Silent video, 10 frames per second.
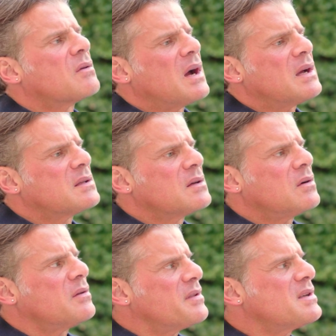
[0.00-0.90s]
right?
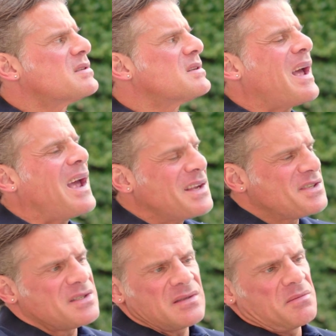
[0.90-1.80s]
All these
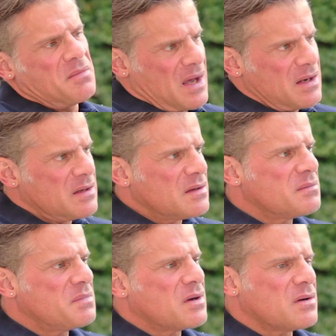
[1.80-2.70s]
aged men
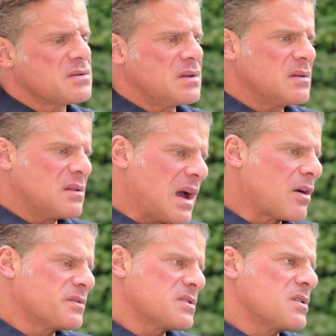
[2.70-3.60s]
because
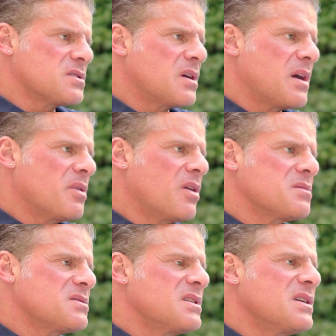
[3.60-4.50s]
lack of testosterone
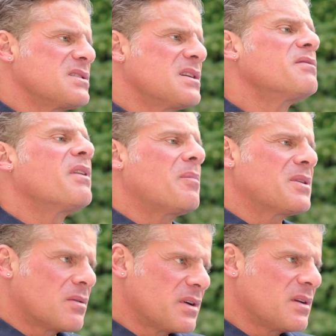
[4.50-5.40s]
hypogonadism is an
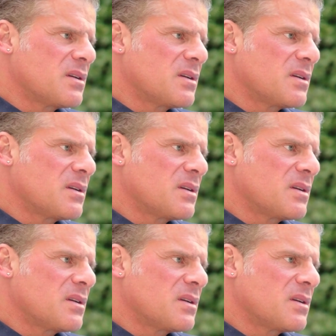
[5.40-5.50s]
inflammatory